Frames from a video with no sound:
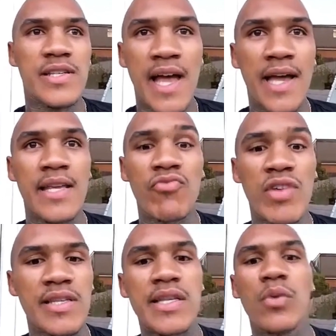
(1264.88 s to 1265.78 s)
now and then really
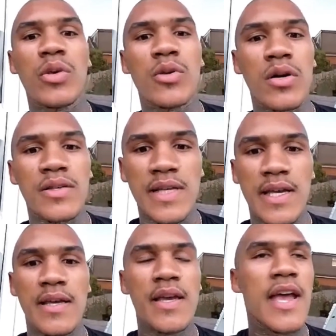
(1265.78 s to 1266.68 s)
see what you've got to say.
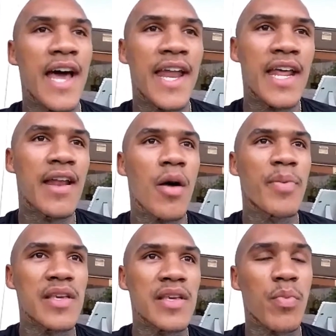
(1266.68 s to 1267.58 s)
And then I'll
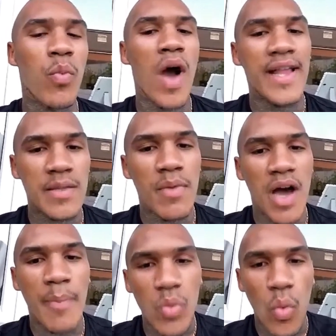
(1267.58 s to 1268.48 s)
be winding
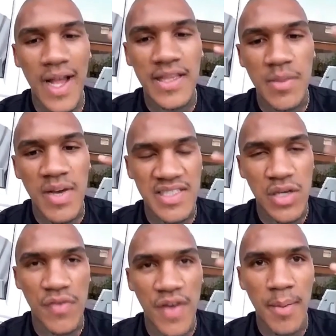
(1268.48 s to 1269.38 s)

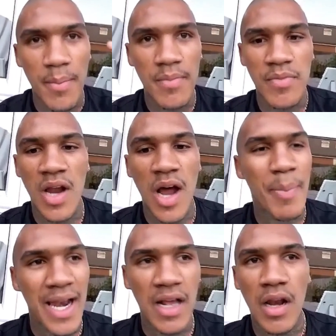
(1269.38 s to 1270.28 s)
myself up,
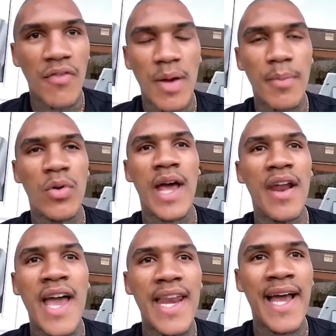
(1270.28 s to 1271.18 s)
balaclava up and all that. And
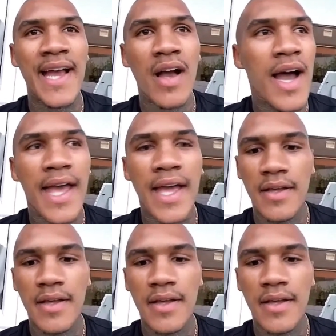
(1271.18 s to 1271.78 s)
I ain't that guy.